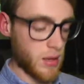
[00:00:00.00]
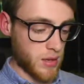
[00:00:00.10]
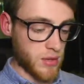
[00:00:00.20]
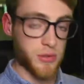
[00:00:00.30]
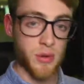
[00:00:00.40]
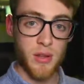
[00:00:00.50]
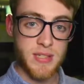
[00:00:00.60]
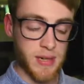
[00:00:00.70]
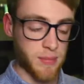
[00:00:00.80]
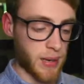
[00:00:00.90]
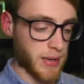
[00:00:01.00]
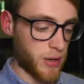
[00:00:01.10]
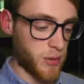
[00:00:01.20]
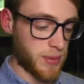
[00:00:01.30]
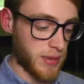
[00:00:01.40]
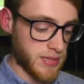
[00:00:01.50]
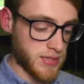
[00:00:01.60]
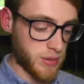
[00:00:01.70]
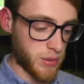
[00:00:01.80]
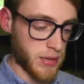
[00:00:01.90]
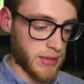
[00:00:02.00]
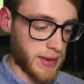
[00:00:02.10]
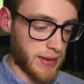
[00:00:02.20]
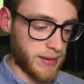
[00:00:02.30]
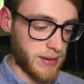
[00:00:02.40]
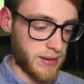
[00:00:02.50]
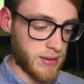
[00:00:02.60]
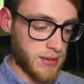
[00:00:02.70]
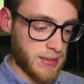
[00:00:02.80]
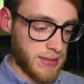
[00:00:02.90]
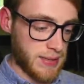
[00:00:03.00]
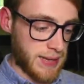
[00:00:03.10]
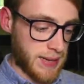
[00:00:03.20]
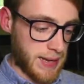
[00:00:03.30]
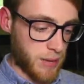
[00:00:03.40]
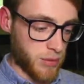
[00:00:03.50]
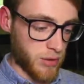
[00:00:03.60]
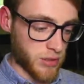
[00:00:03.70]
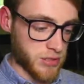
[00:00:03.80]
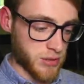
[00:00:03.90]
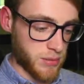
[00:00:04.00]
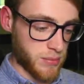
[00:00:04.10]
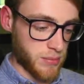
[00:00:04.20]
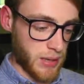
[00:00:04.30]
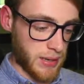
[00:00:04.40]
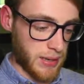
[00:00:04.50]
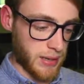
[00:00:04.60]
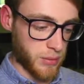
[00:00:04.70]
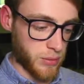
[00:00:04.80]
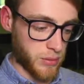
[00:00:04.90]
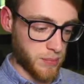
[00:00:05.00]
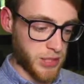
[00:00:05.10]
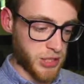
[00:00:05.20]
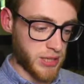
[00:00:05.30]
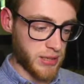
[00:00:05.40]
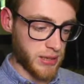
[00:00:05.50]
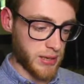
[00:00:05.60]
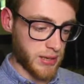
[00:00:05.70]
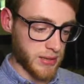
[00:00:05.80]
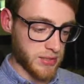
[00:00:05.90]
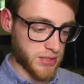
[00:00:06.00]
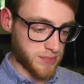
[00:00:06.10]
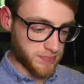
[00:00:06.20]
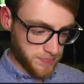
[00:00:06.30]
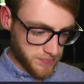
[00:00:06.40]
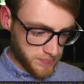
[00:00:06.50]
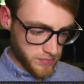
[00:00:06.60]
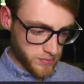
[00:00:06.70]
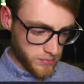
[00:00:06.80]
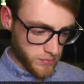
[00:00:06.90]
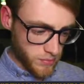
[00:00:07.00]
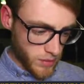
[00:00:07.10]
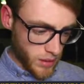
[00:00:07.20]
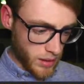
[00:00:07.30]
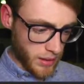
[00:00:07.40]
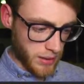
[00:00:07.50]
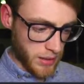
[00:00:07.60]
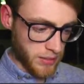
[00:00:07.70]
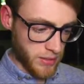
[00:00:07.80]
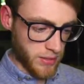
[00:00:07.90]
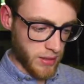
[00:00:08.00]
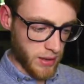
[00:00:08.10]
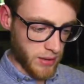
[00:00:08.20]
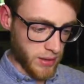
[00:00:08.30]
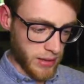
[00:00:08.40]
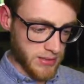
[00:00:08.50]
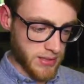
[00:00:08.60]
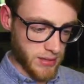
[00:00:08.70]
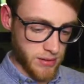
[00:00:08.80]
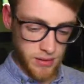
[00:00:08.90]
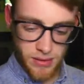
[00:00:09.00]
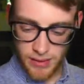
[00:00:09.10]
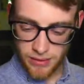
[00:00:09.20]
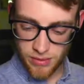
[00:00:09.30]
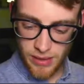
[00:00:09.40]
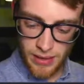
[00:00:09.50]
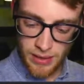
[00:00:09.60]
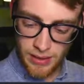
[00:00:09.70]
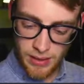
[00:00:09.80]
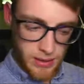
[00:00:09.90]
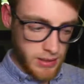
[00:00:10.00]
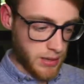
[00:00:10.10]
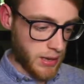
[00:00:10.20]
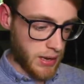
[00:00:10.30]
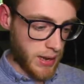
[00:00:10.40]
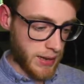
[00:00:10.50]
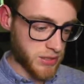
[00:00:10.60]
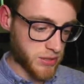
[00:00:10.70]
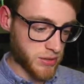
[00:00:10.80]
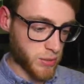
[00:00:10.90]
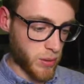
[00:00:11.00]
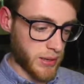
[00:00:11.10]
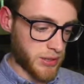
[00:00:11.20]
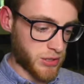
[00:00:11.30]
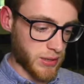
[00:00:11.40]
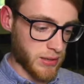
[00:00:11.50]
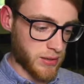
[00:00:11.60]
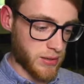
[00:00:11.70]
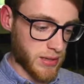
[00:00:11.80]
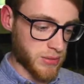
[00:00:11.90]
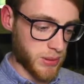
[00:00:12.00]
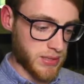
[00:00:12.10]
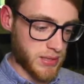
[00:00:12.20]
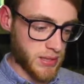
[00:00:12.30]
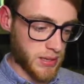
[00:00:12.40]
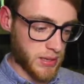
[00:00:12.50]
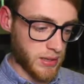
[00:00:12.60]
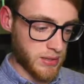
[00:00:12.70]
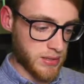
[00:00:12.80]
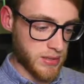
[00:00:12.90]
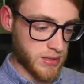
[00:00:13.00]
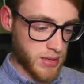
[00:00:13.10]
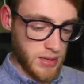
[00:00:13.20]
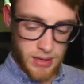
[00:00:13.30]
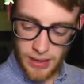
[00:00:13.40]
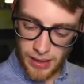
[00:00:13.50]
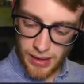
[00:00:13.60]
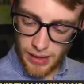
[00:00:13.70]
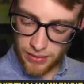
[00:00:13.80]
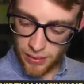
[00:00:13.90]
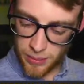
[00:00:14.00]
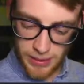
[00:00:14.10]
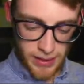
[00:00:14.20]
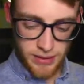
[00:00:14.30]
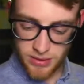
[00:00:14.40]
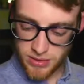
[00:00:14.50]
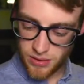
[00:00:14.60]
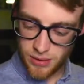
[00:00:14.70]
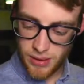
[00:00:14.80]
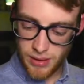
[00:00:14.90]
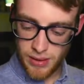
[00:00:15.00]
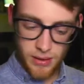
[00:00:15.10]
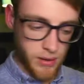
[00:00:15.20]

So we've got the second packet open. Let's see what we can get in here. Um, we've got some uh, Machina cards, uh, and that, that's the end of the deck there. Uh, XY Dragon, XYZ cards, uh, and then we get into the